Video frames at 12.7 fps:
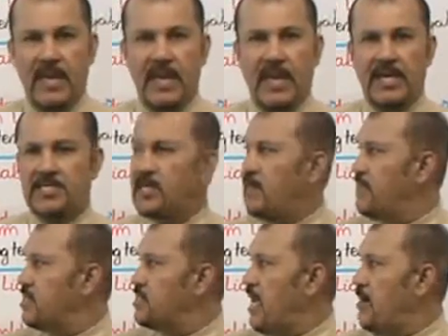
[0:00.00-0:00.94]
And some
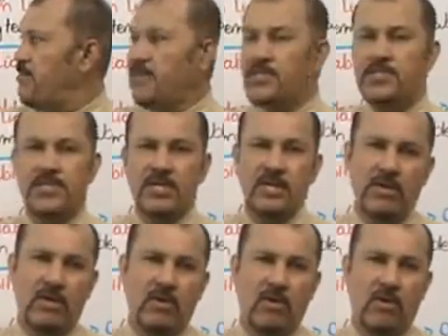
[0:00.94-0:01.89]
examples
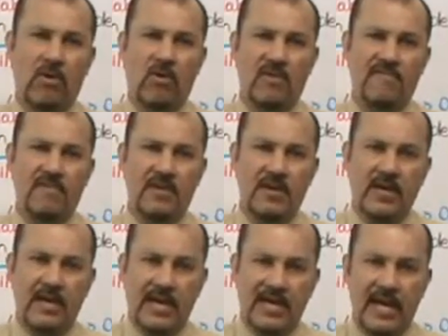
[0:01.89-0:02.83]
of
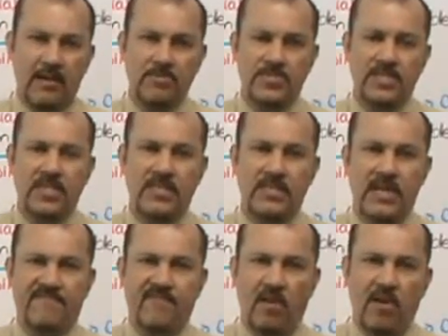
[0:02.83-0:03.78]
accounts
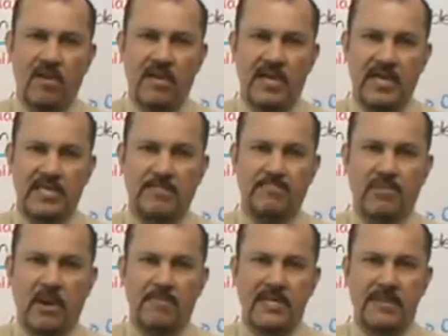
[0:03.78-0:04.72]
that fall in the
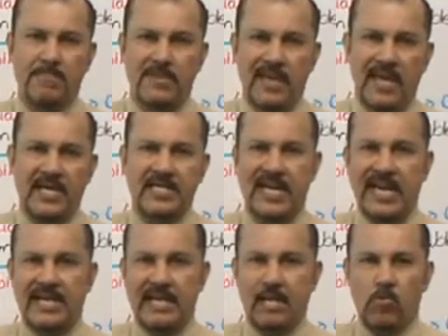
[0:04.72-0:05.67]
property, plant,
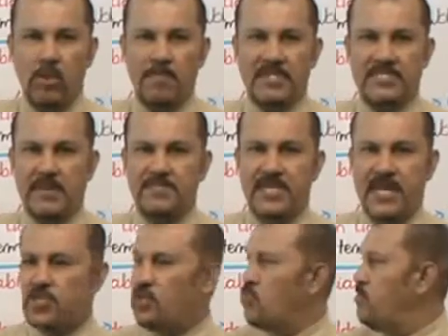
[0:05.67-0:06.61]
and equipment
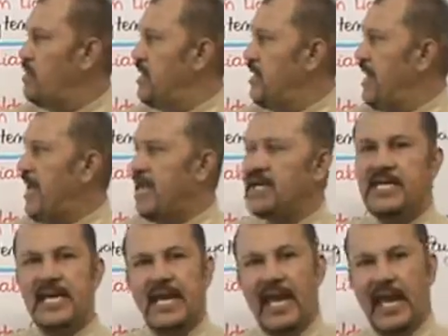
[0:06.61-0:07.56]
subsection would be
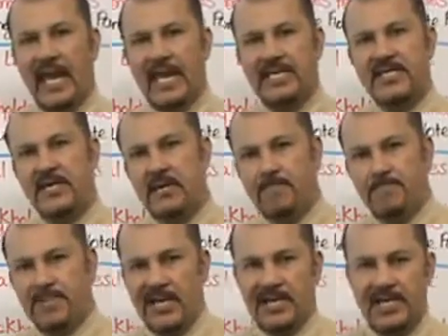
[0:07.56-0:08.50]
land
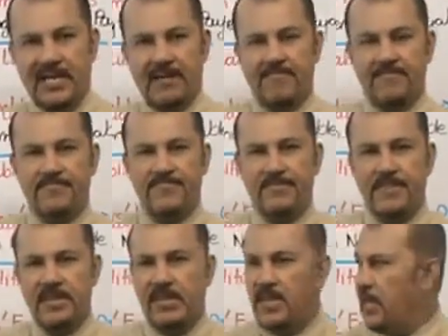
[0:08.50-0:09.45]
and building.
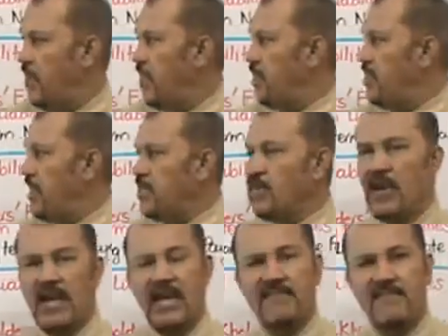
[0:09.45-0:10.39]
Then you
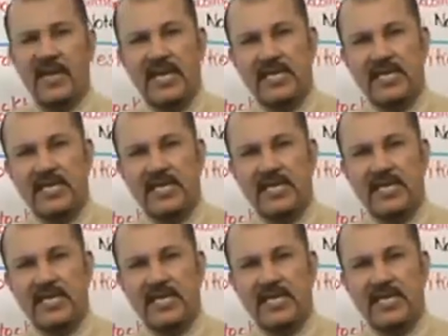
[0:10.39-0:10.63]
have